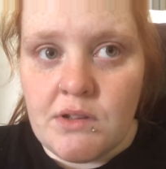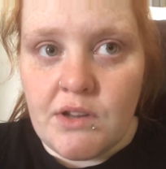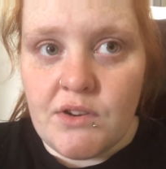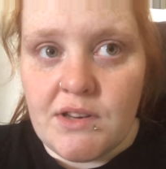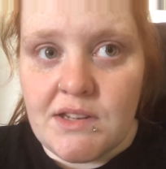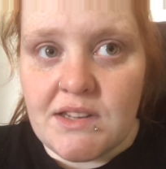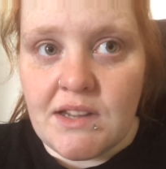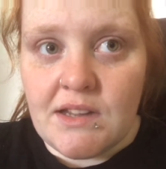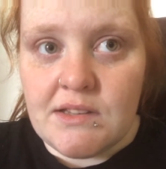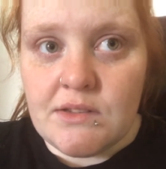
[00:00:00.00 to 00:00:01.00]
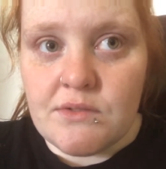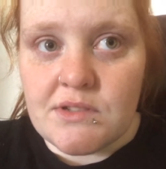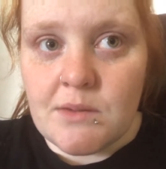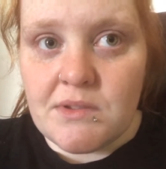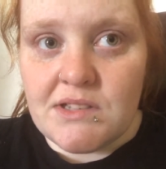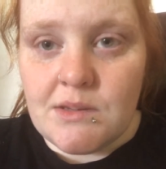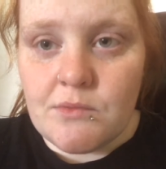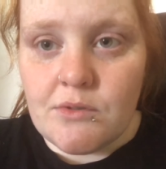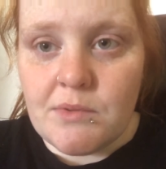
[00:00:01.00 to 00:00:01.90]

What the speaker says: I don't need to take anti-nausea tablets anymore,